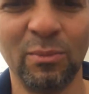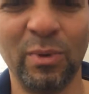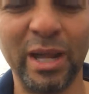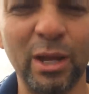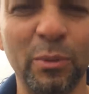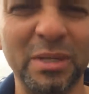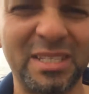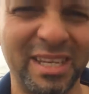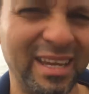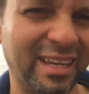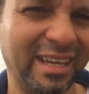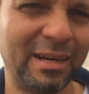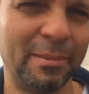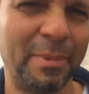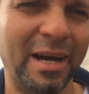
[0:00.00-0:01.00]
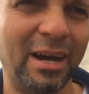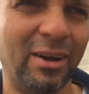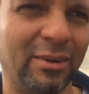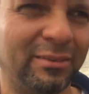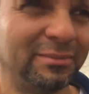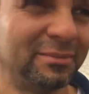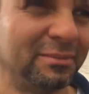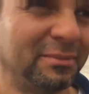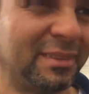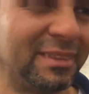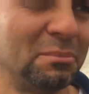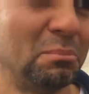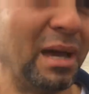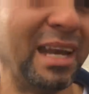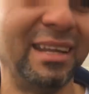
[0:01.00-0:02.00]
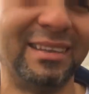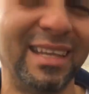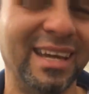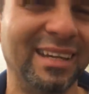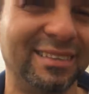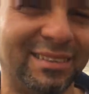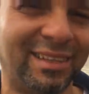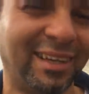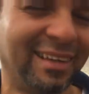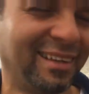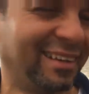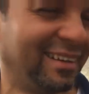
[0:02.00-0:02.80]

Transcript: what are we sinking about? Many things.